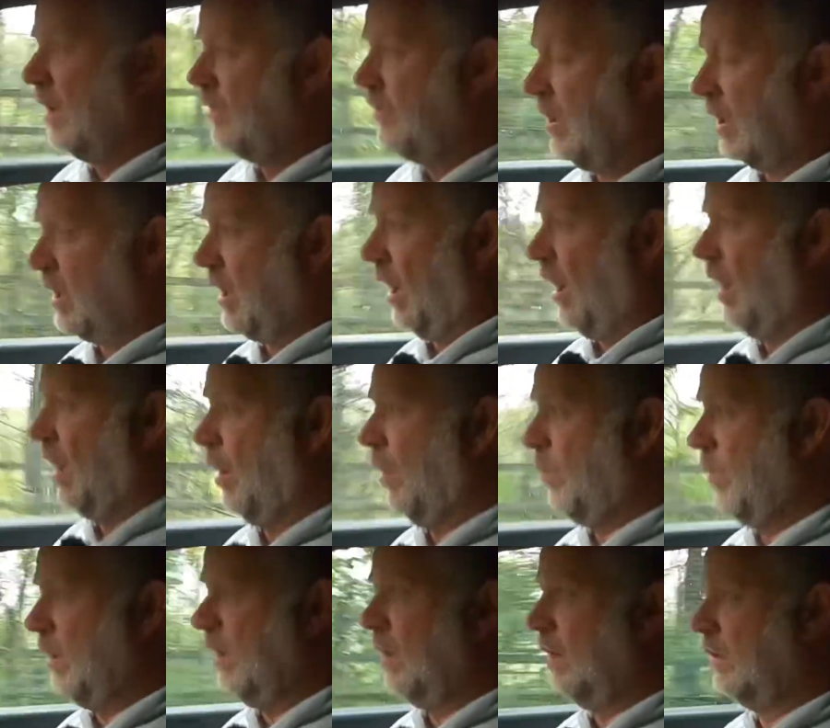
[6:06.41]
the car
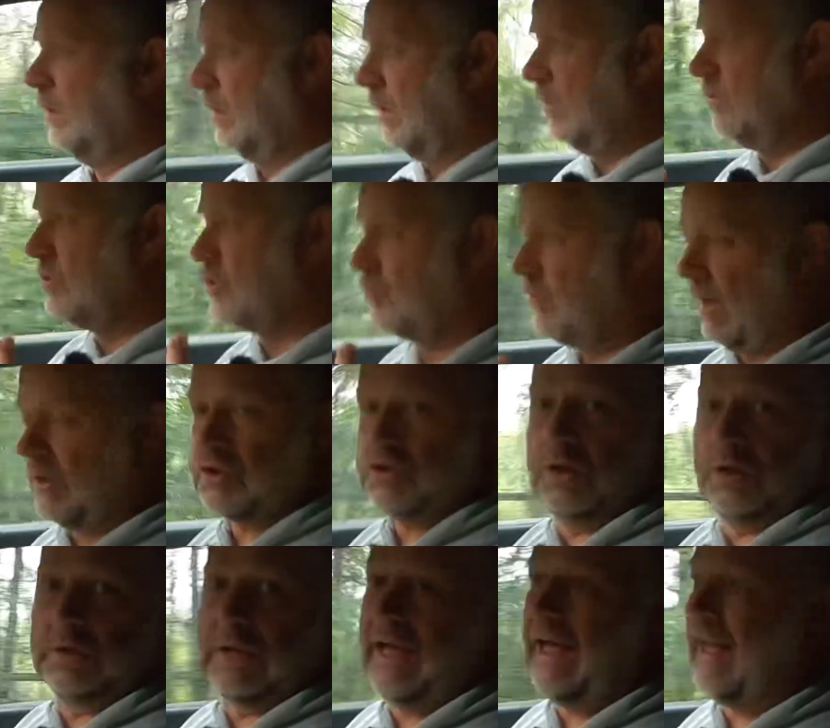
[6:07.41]
will lose traction